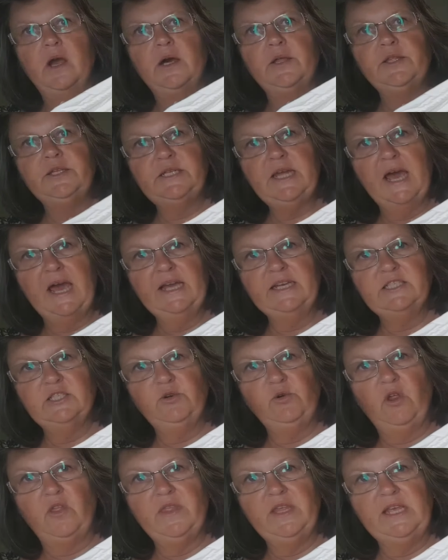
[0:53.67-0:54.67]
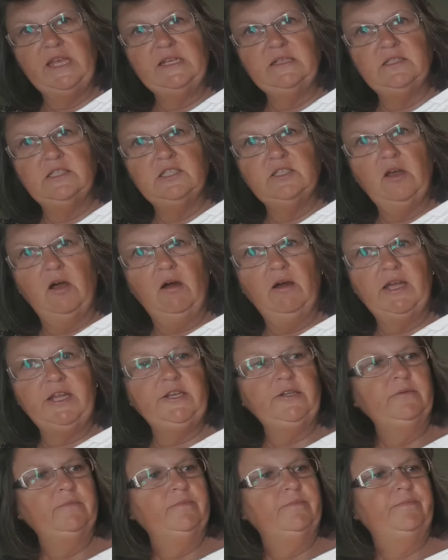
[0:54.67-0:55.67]
The tags are on the inside,
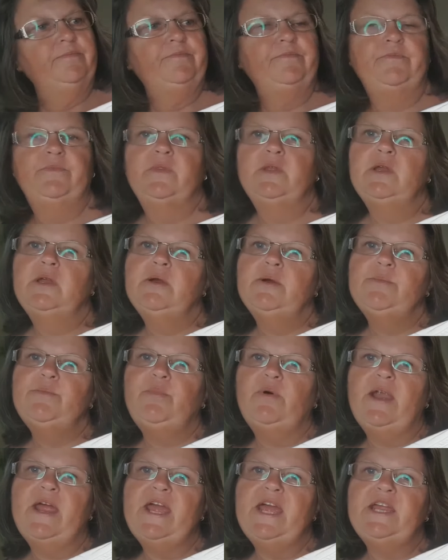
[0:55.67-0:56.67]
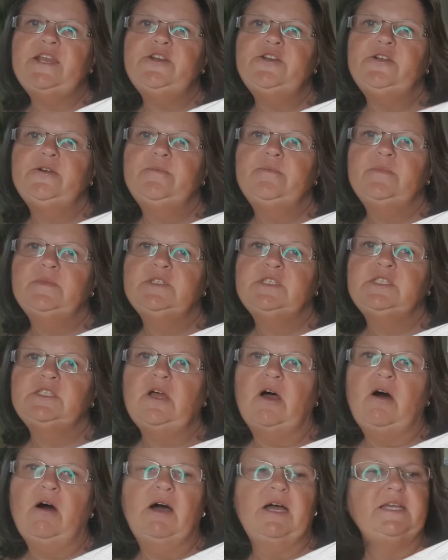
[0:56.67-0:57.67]
brand,
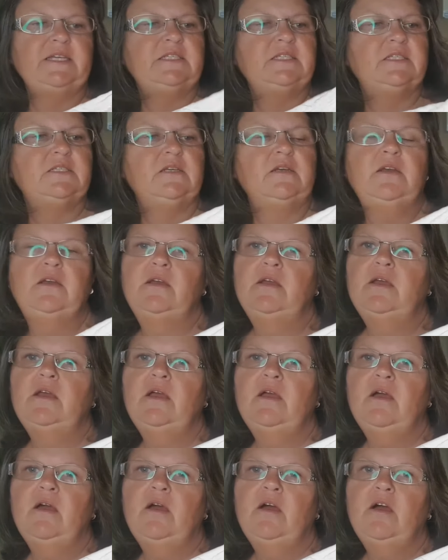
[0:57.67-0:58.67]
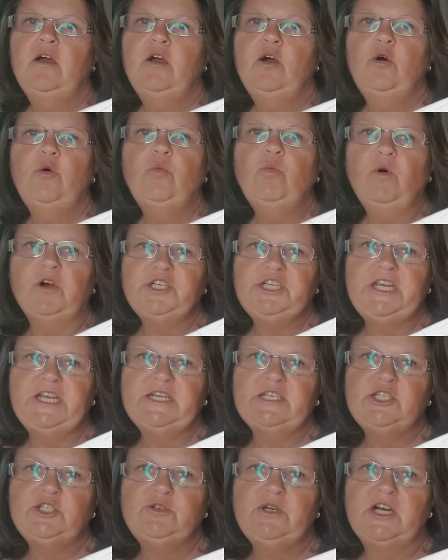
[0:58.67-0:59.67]
size, washing
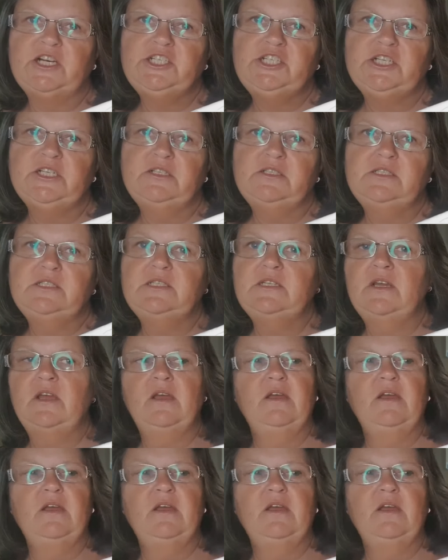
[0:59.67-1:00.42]
instructions,